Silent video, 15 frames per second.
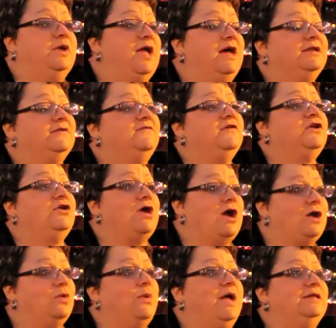we had to figure
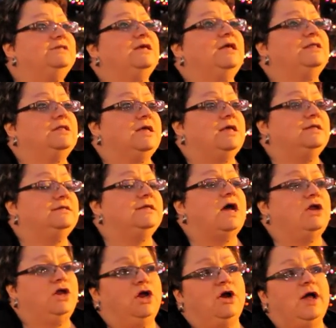out a way to get the kids
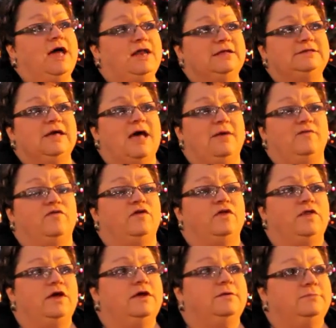down here ahead of time for
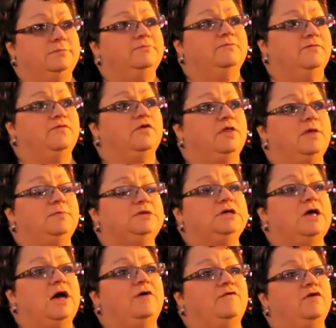the for them to
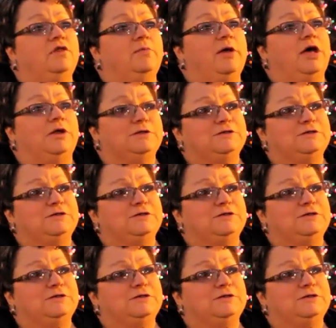hunt for the bells.